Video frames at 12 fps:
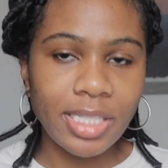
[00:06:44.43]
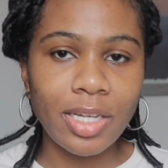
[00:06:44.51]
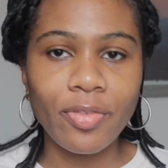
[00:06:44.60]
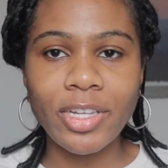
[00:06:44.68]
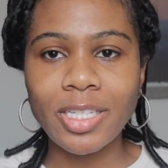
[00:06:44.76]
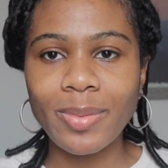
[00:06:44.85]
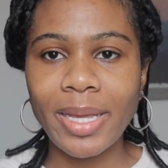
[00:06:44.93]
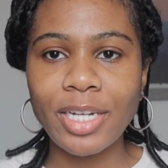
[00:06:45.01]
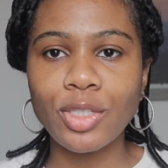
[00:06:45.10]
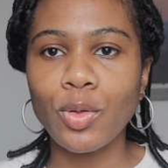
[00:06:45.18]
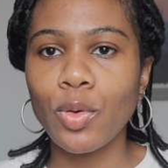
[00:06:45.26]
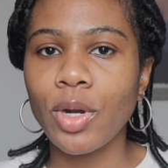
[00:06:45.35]

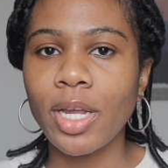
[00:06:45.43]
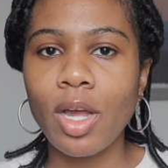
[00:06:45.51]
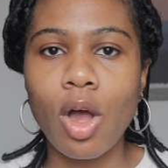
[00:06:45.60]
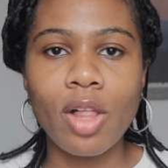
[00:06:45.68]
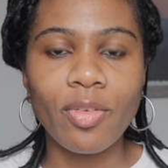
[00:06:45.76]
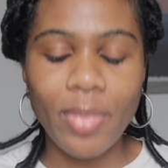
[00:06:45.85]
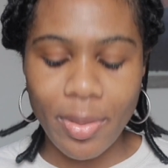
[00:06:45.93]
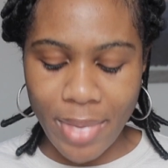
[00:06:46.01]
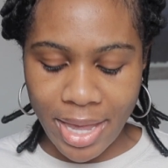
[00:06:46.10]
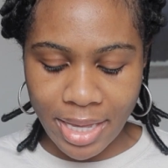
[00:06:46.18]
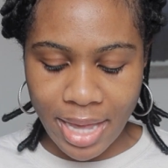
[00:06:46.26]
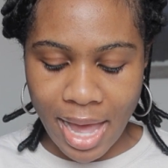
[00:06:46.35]
self-explanatory. All of my
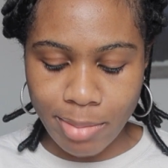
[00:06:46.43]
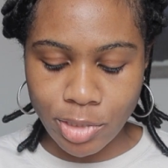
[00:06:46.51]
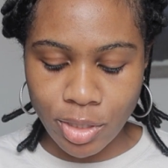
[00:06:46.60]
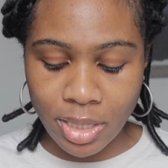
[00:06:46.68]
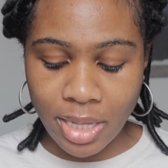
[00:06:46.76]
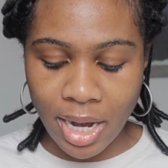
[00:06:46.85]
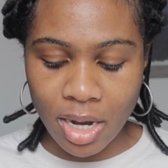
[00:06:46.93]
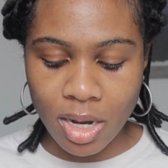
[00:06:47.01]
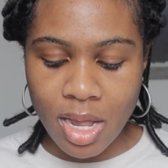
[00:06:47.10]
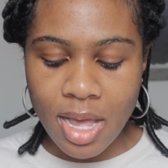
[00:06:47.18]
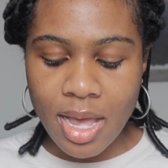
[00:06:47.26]
banking apps are in there.